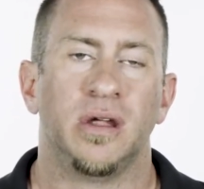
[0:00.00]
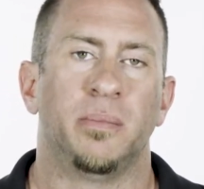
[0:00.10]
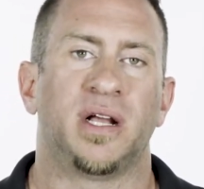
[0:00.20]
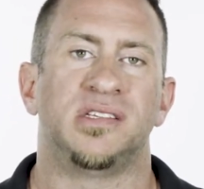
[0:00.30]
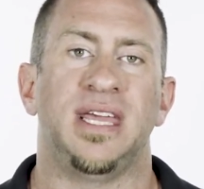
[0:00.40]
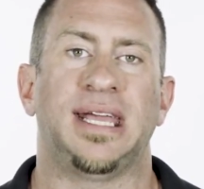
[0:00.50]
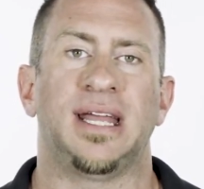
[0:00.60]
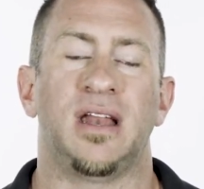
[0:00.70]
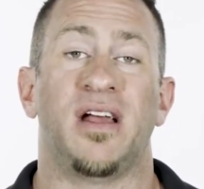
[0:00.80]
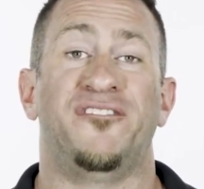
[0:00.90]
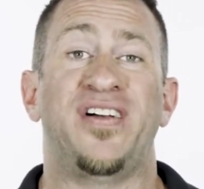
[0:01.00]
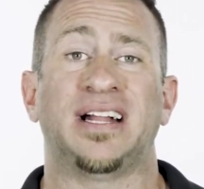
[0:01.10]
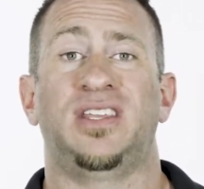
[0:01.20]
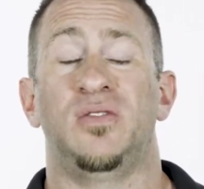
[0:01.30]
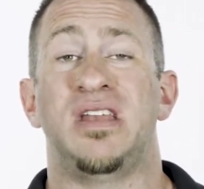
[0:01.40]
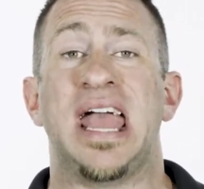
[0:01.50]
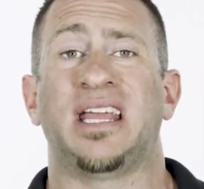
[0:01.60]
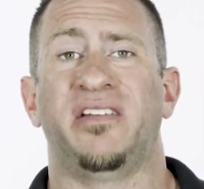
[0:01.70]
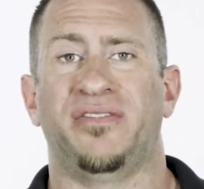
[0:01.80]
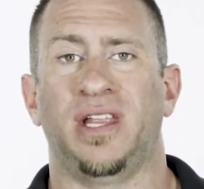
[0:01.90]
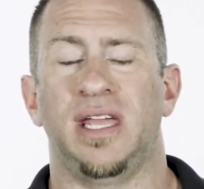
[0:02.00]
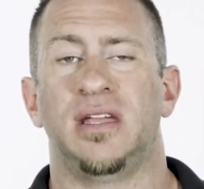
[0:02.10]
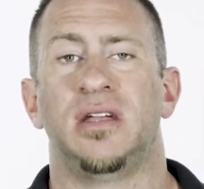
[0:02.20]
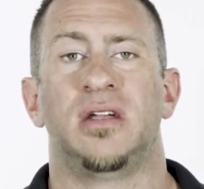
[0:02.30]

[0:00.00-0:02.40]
because it can affect you negatively